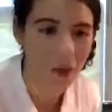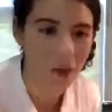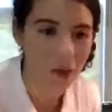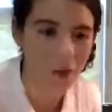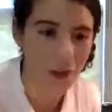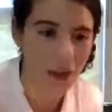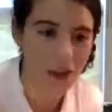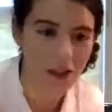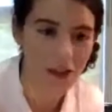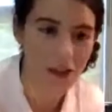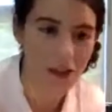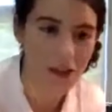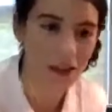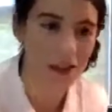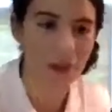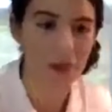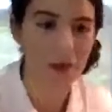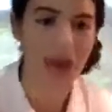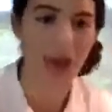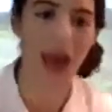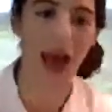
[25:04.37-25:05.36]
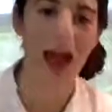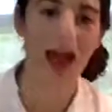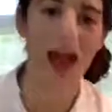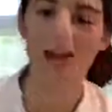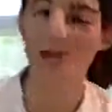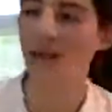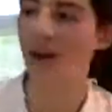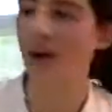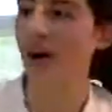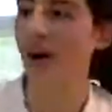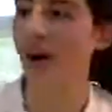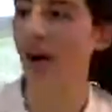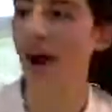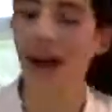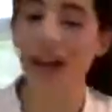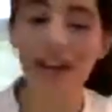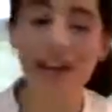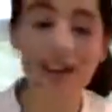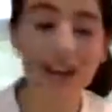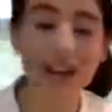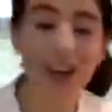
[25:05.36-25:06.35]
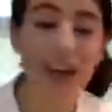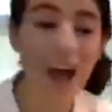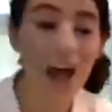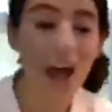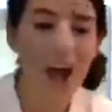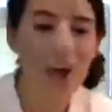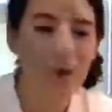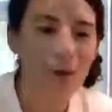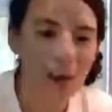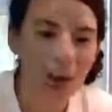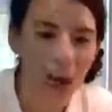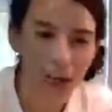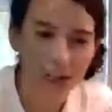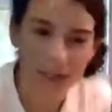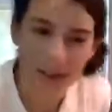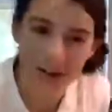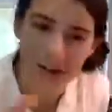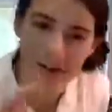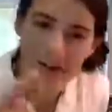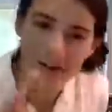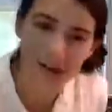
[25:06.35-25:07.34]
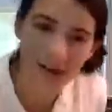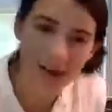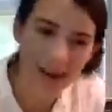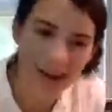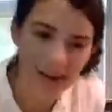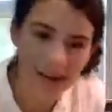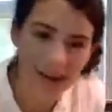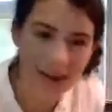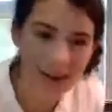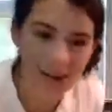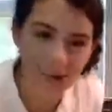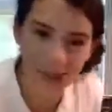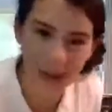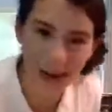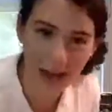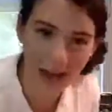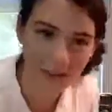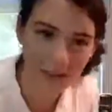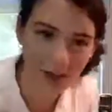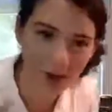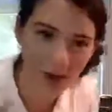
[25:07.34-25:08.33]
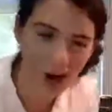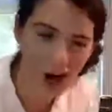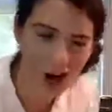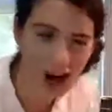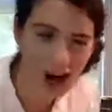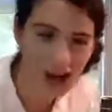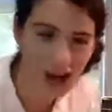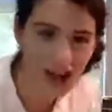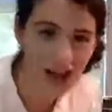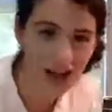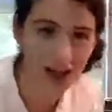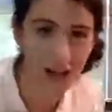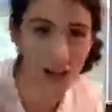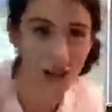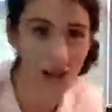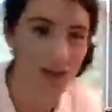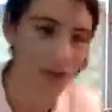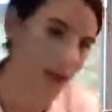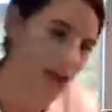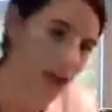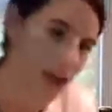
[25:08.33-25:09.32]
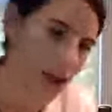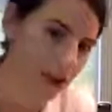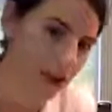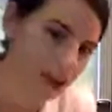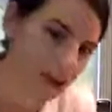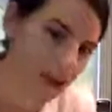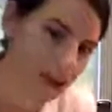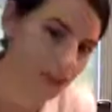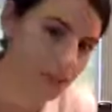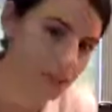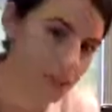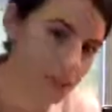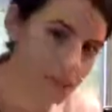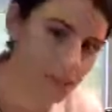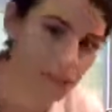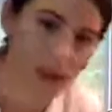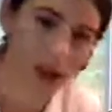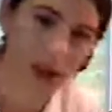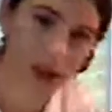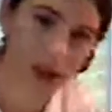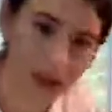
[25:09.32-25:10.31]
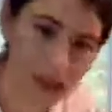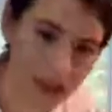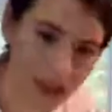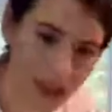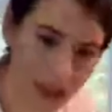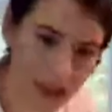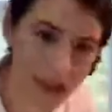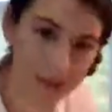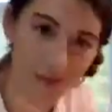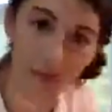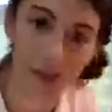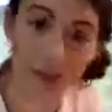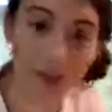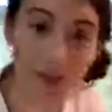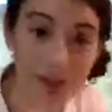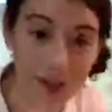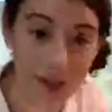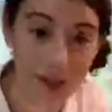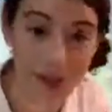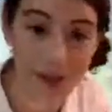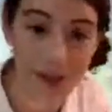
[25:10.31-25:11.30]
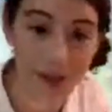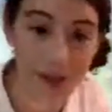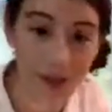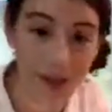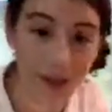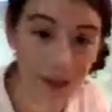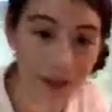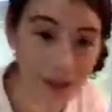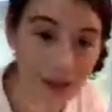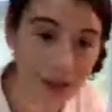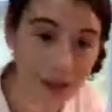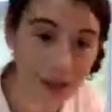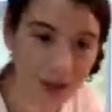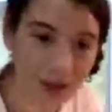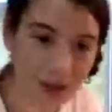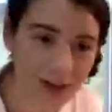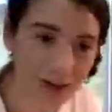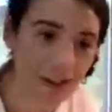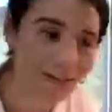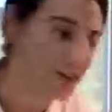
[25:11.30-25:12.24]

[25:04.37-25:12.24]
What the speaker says: recipe. We have our onion, we have our spices, we have our garlic, we have our celery, not in this case, but usually you'd have your celery.